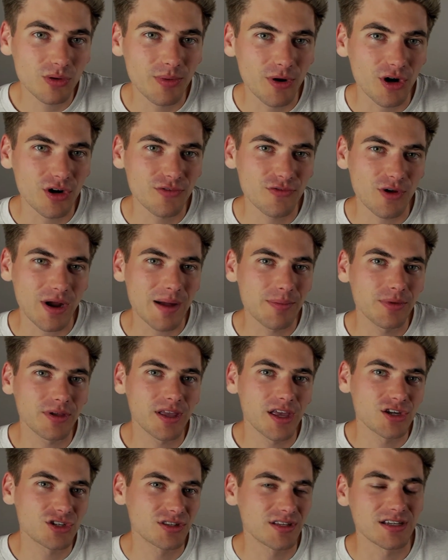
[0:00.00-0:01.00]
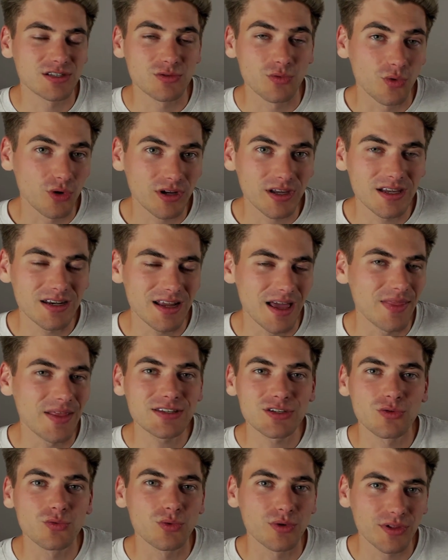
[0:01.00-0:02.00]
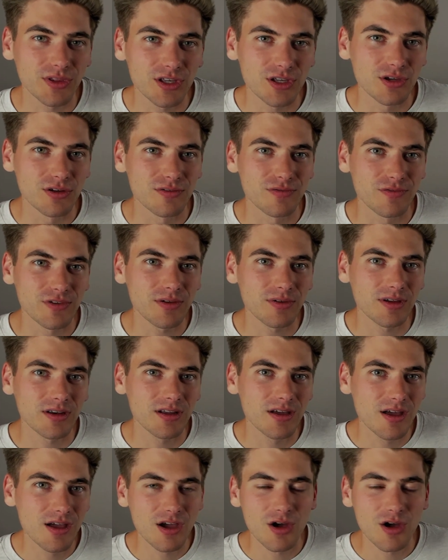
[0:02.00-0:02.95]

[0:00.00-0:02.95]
part of your application that's working, and that's a really good feeling.